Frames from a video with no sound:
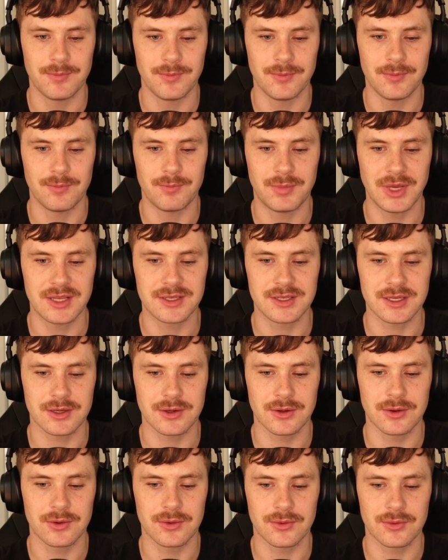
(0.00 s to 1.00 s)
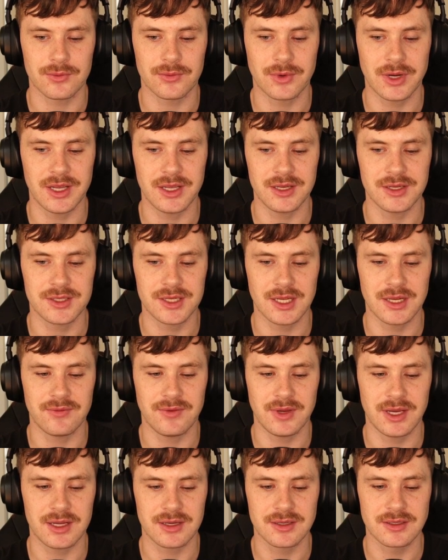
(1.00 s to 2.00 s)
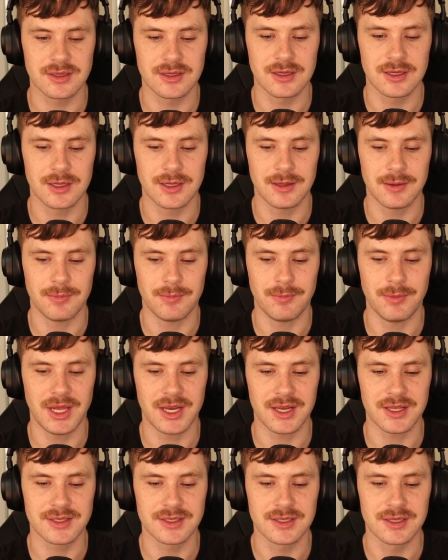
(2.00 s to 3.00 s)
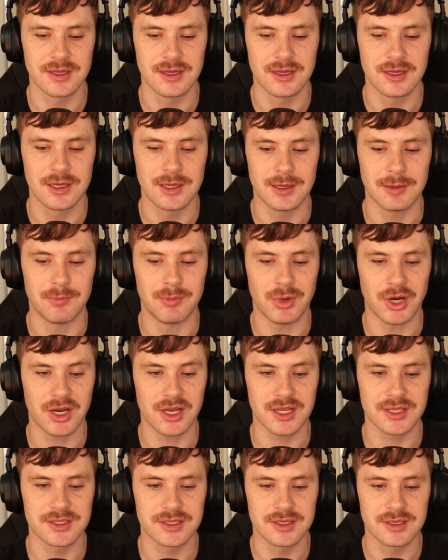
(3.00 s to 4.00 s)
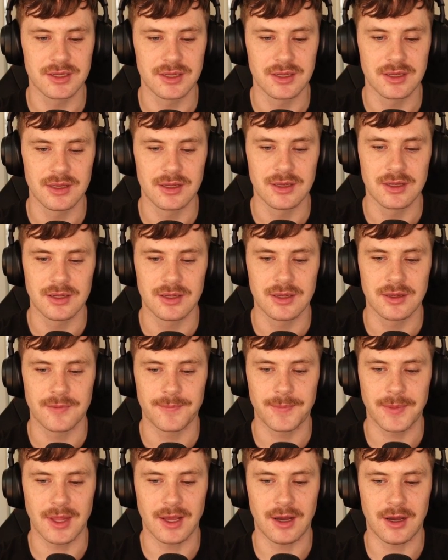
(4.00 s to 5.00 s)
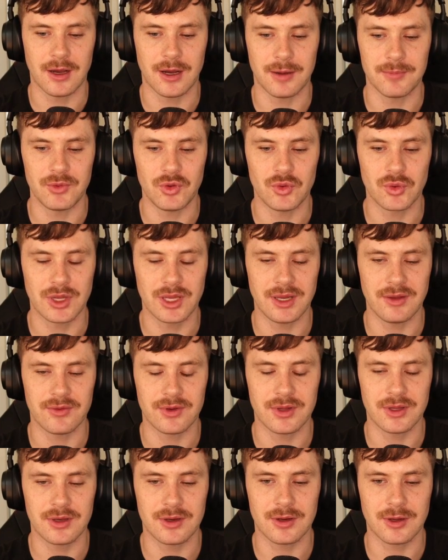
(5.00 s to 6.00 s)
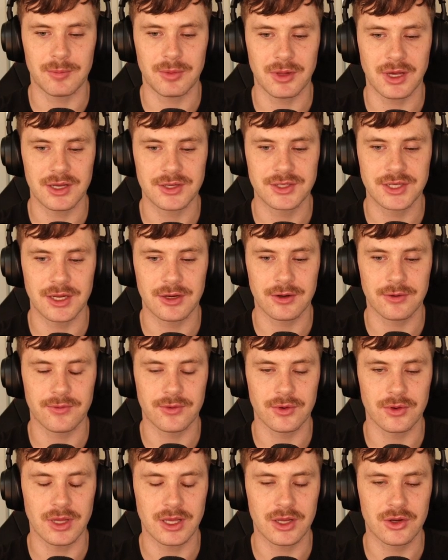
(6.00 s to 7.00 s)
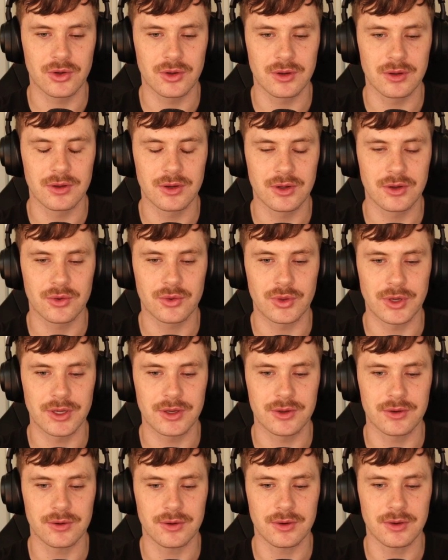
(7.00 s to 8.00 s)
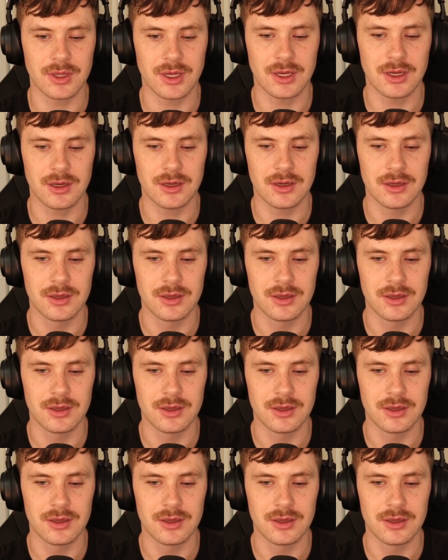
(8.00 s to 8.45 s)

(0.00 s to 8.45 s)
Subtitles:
basic, ranged, advanced, menace, boss. You can even apply a shader for like critical